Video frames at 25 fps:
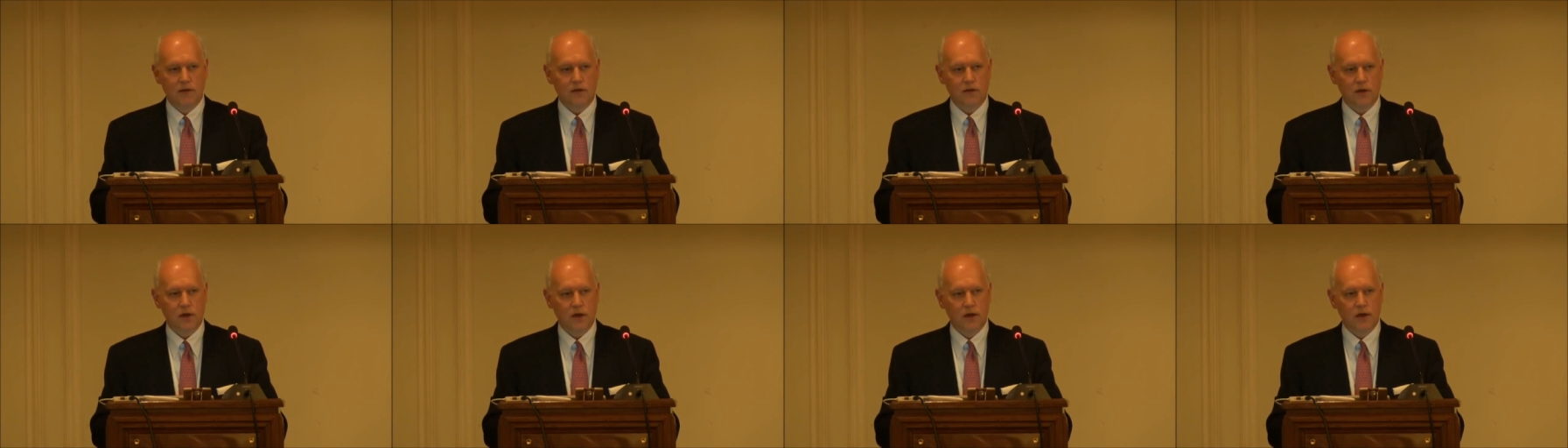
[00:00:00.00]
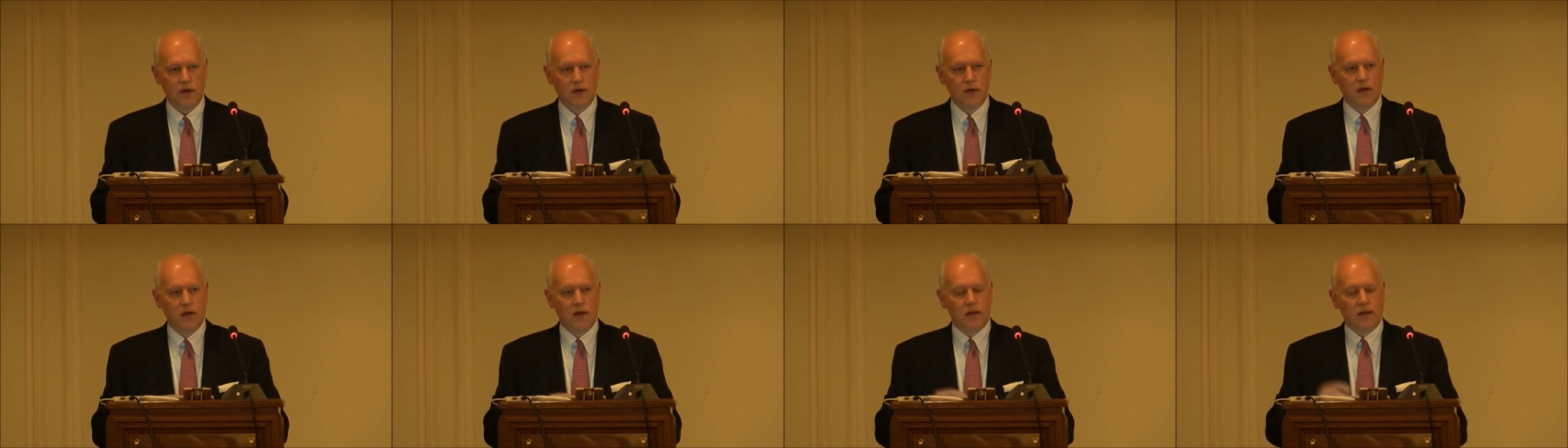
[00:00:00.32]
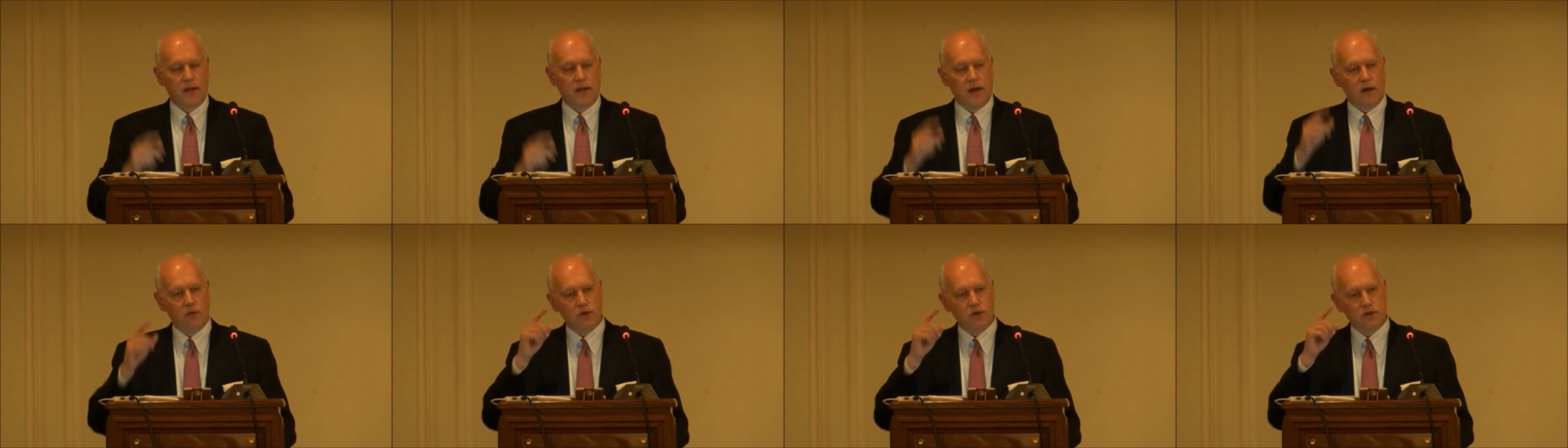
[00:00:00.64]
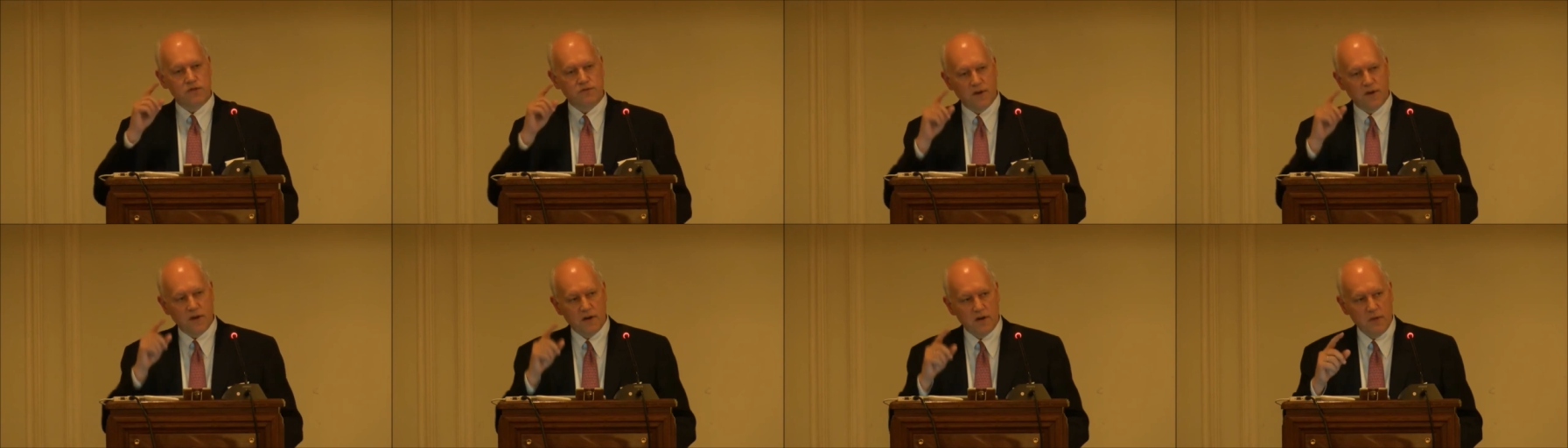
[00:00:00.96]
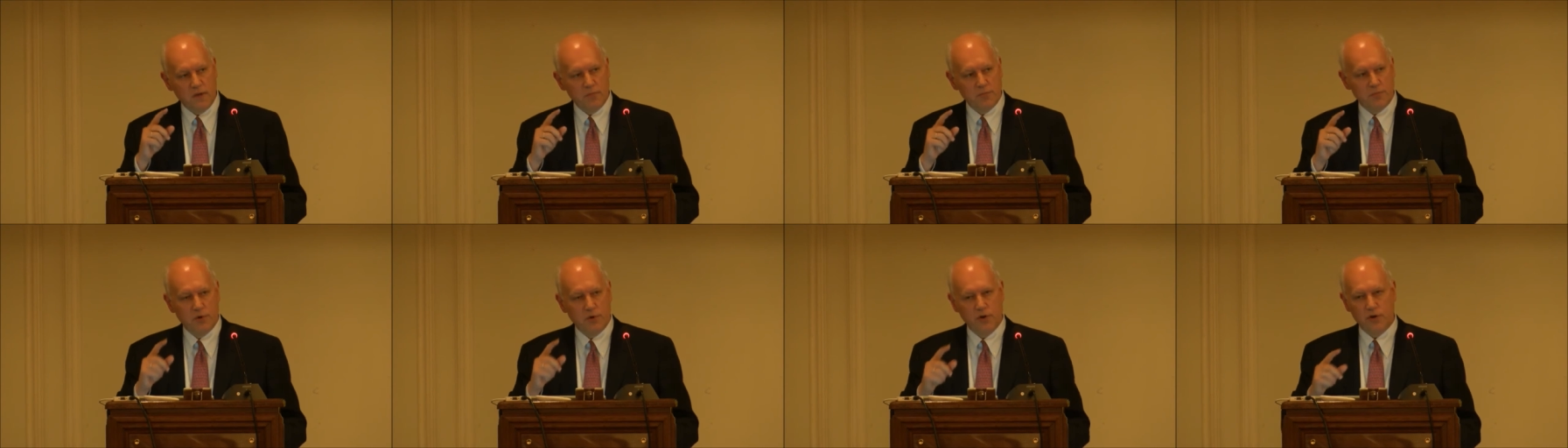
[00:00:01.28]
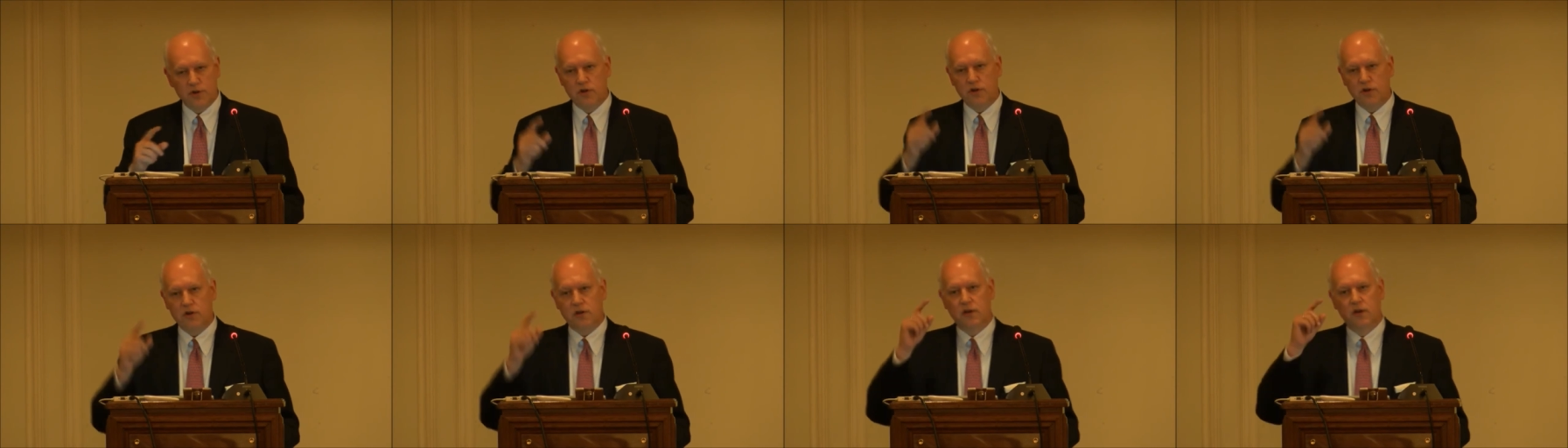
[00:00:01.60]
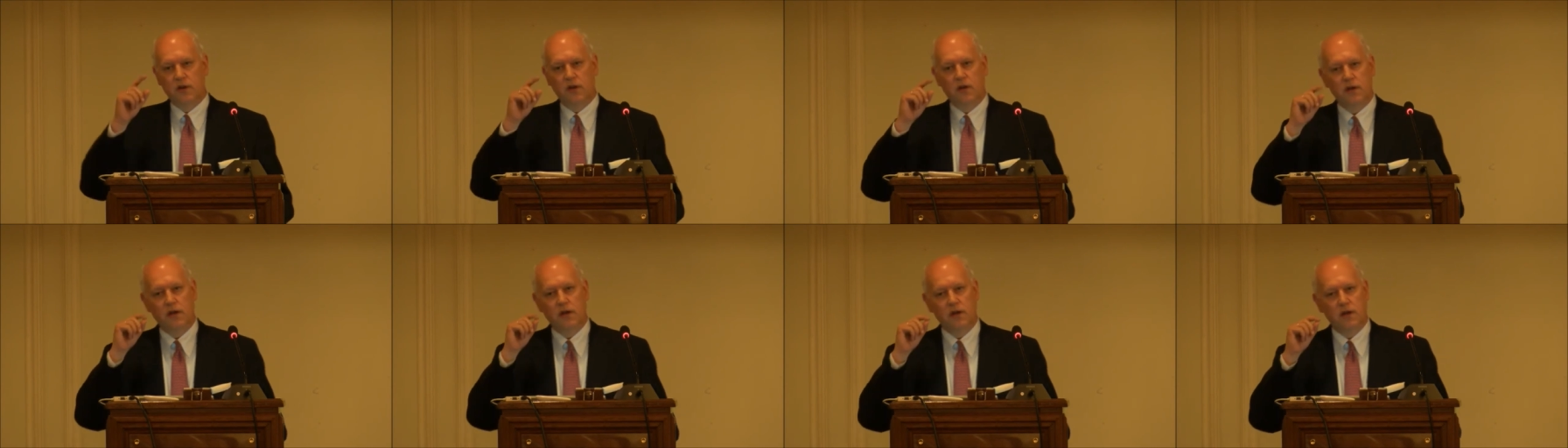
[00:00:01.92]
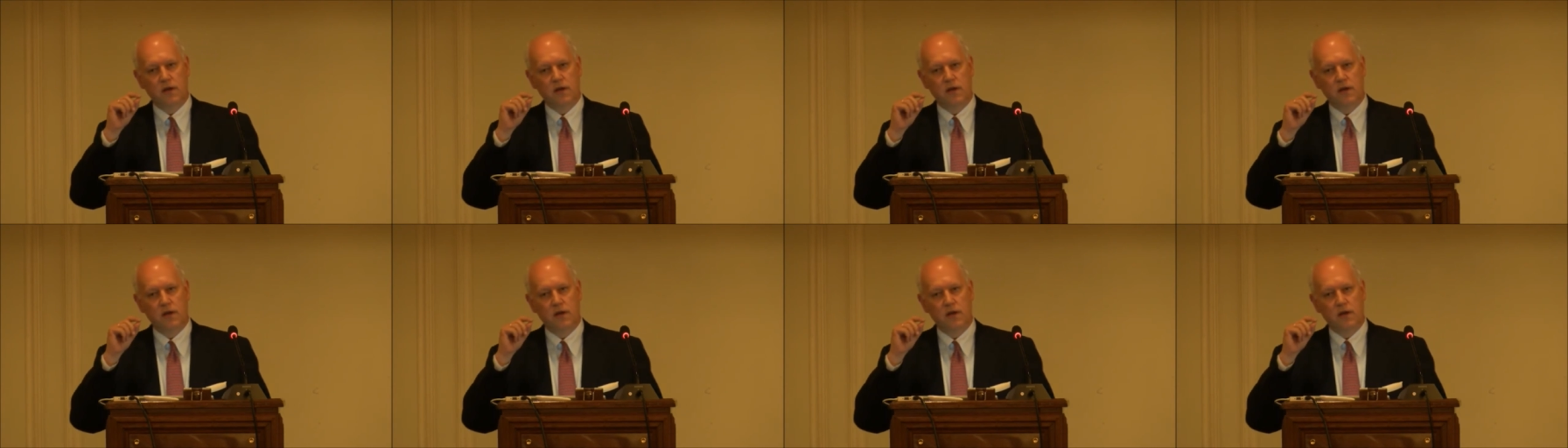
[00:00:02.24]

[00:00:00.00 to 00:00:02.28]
Okay. Now what's very important,